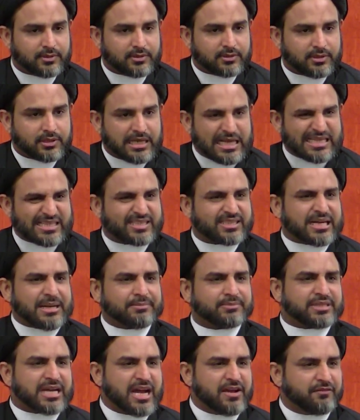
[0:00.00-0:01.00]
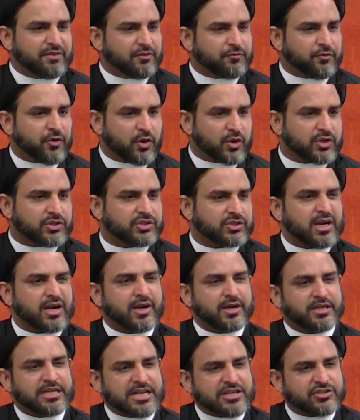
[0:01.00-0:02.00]
And sometimes we focus our
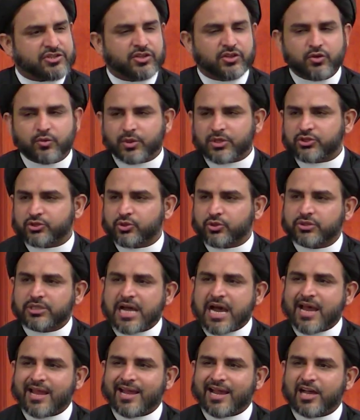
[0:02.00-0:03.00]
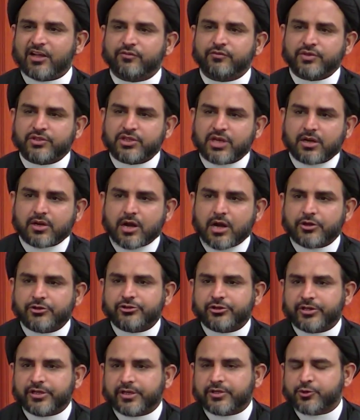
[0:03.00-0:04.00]
attention towards those ayat which are
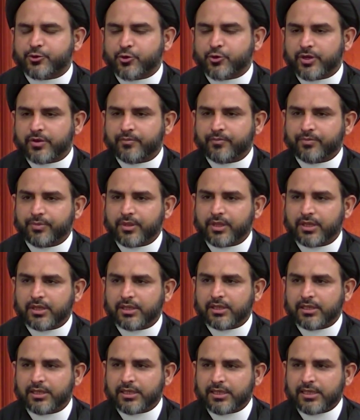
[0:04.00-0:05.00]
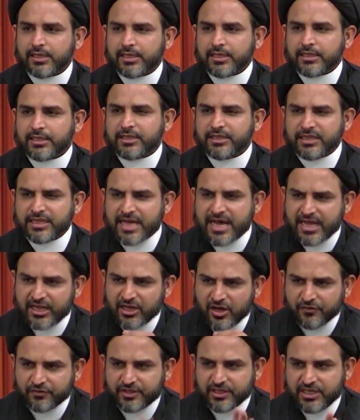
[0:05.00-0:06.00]
contradictory. None
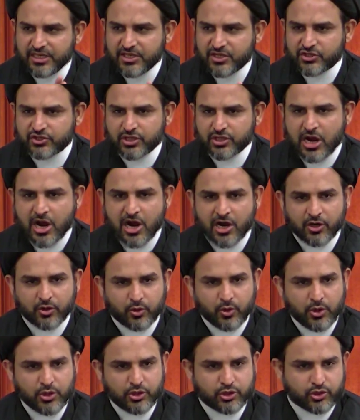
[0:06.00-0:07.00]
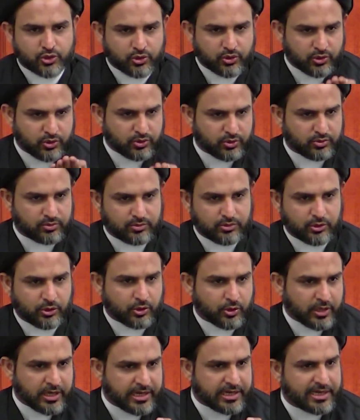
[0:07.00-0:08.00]
of these are going to
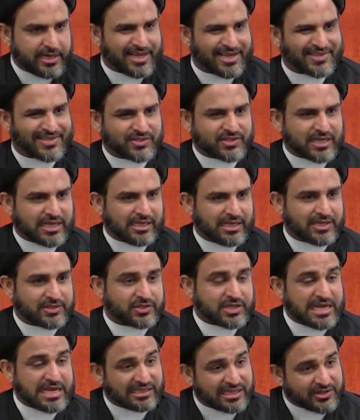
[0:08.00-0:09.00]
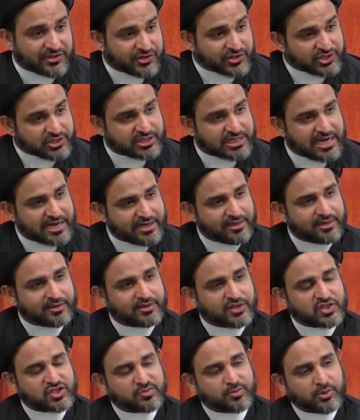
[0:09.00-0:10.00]
go ahead and excel us in understanding
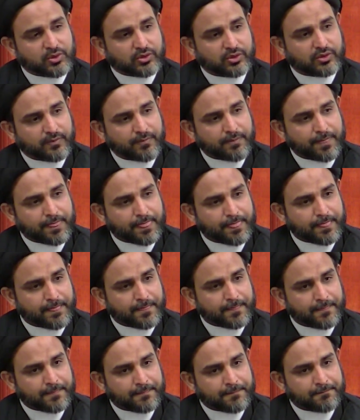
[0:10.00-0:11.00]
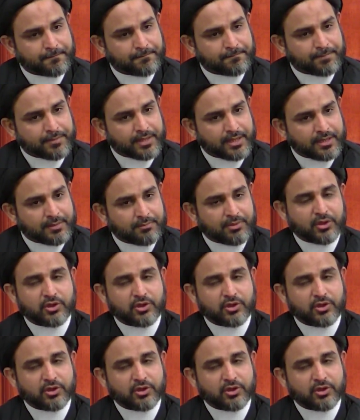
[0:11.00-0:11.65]
this book. Because